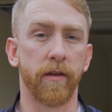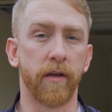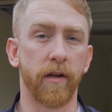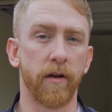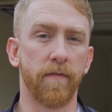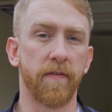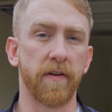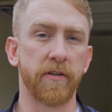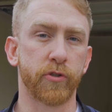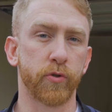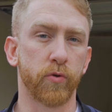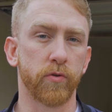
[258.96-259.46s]
The
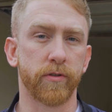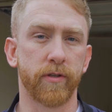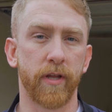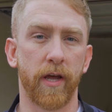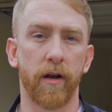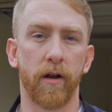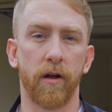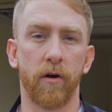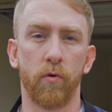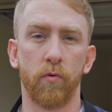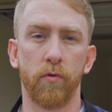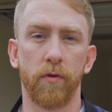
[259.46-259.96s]
individuals
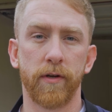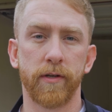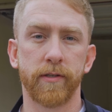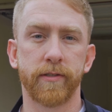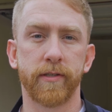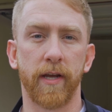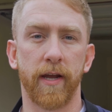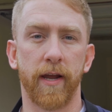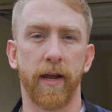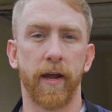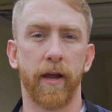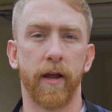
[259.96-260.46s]
that own
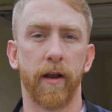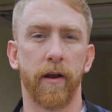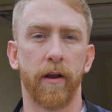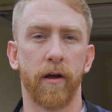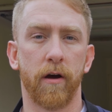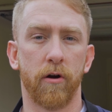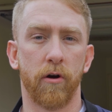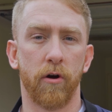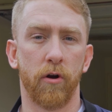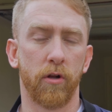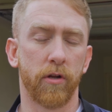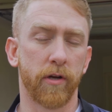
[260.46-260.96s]
this and
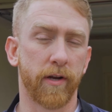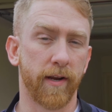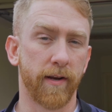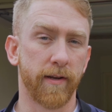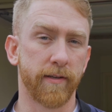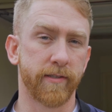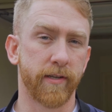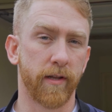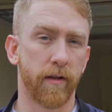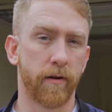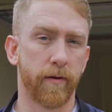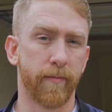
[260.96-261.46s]
are looking to
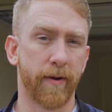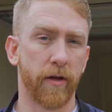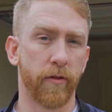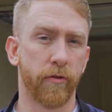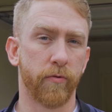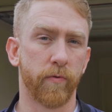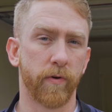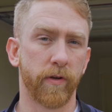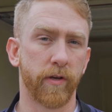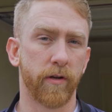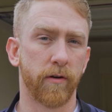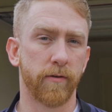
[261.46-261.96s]
sell it about
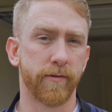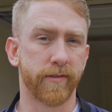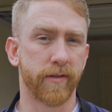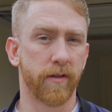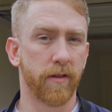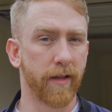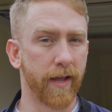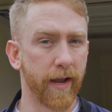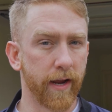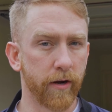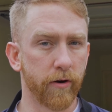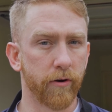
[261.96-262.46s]
3 years
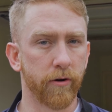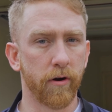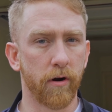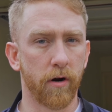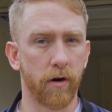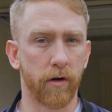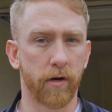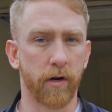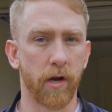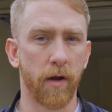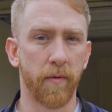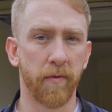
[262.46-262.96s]
later
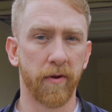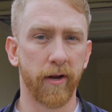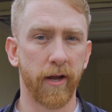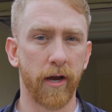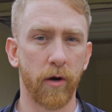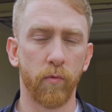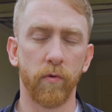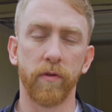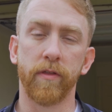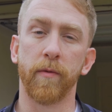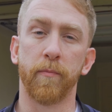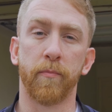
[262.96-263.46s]
are coming
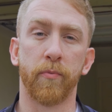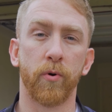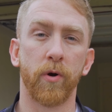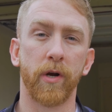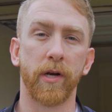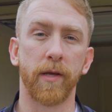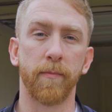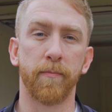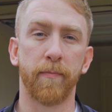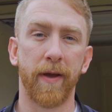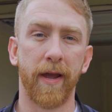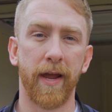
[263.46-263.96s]
out with a
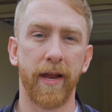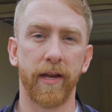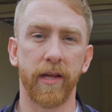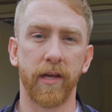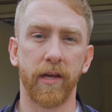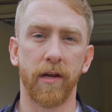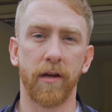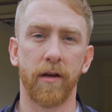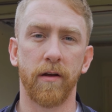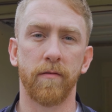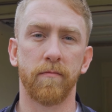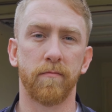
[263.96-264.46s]
pretty
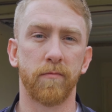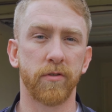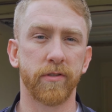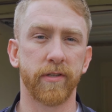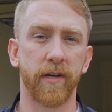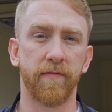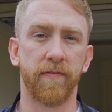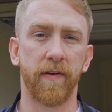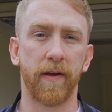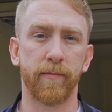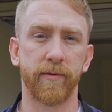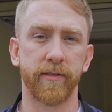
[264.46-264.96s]
penny.
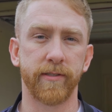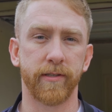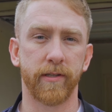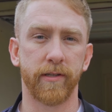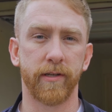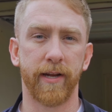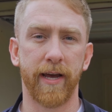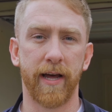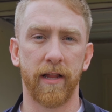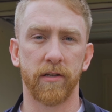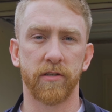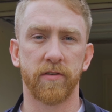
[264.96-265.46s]
Multifamilies in
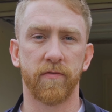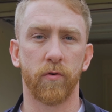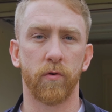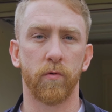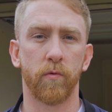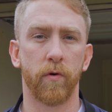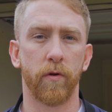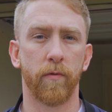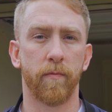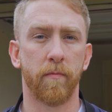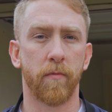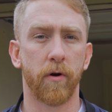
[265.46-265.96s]
the Dallas-Fort
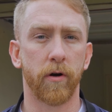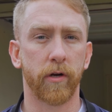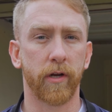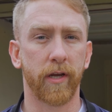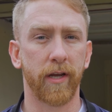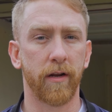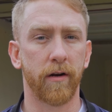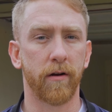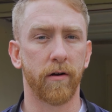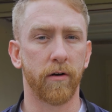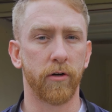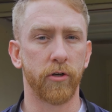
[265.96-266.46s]
Worth
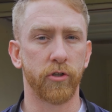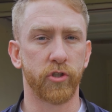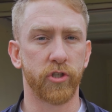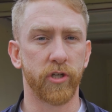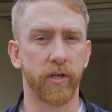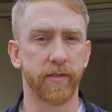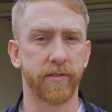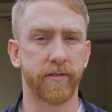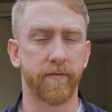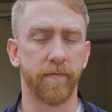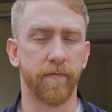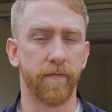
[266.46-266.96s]
market are
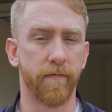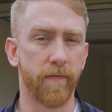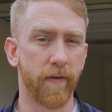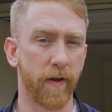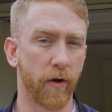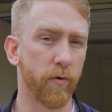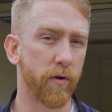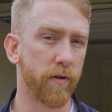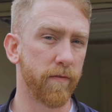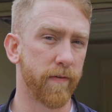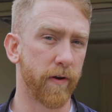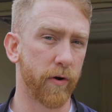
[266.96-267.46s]
just
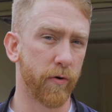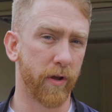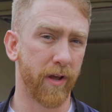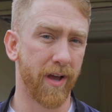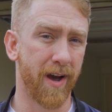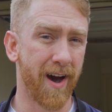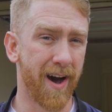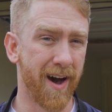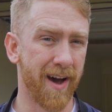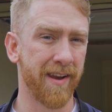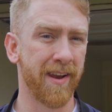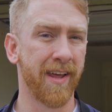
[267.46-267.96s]
very, very
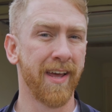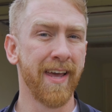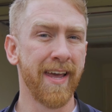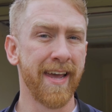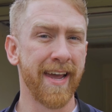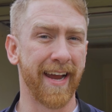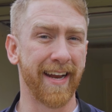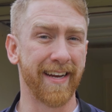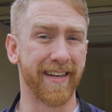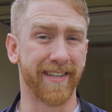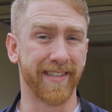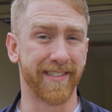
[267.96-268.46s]
hot
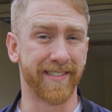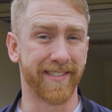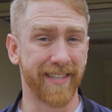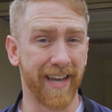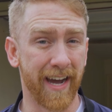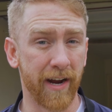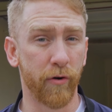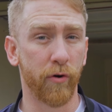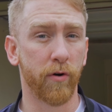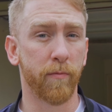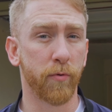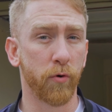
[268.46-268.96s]
and
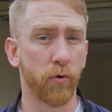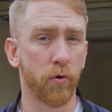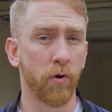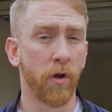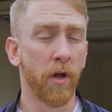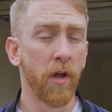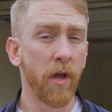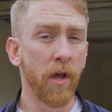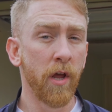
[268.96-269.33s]
desirable,